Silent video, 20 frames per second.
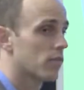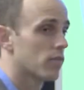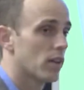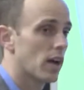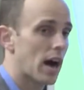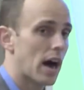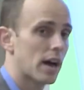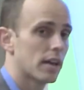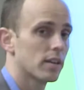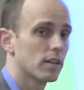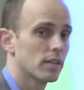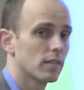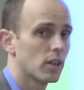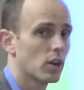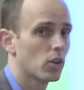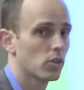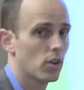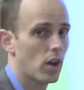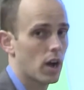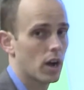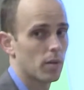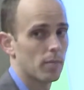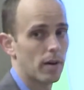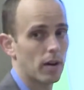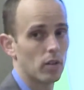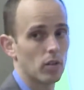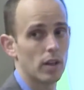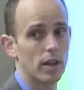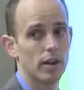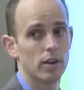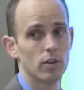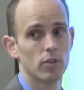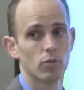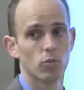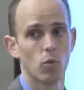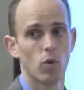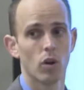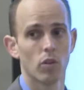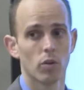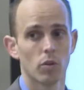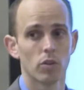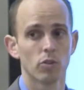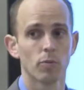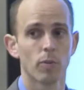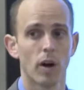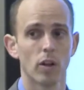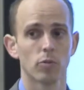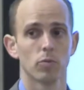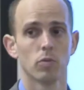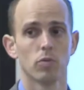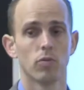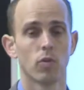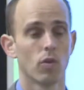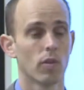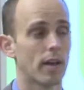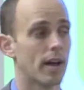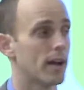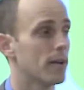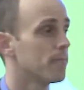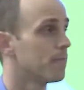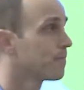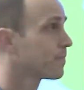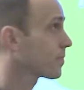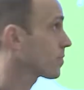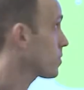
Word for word: of the auditing that I'll talk about later as well. They're responsible for that.